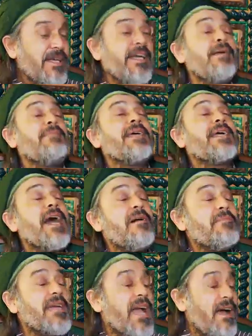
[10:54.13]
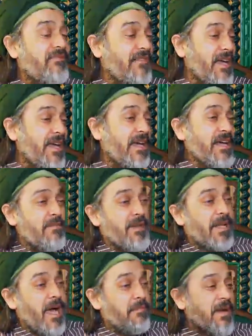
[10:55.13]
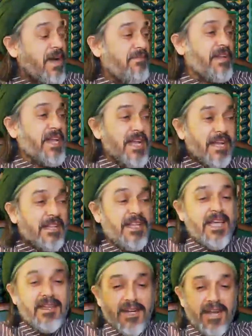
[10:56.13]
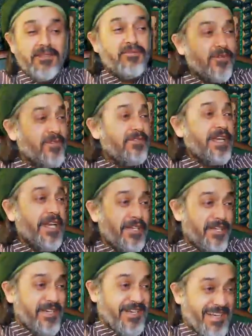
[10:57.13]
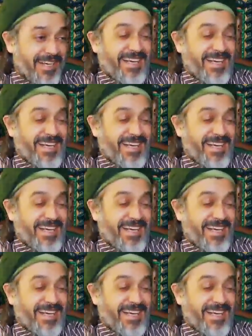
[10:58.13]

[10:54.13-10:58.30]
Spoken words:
He become kafir, he become kafir. They run for the village.